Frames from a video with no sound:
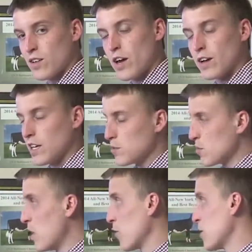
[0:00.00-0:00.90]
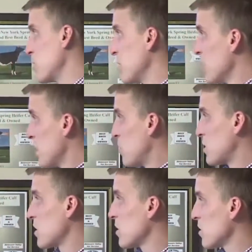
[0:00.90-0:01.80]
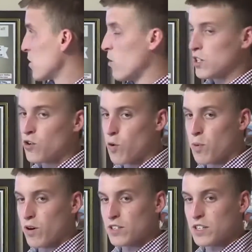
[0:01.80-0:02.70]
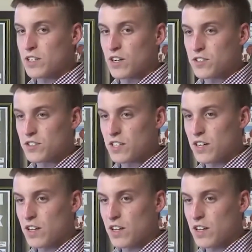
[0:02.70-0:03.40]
Yeah, it keeps them healthy, but the one cool part that it does is it